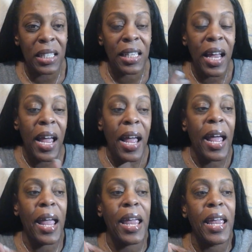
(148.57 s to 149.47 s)

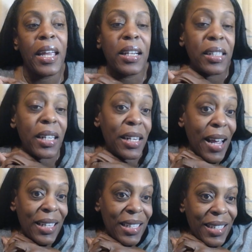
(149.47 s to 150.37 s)
And yes,
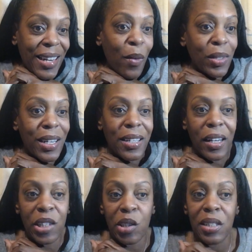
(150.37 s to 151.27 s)
that was a delicious
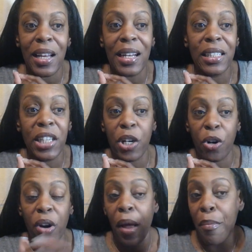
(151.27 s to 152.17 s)
dinner
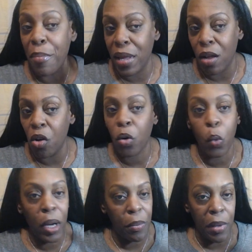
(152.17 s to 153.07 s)
meal, quick meal,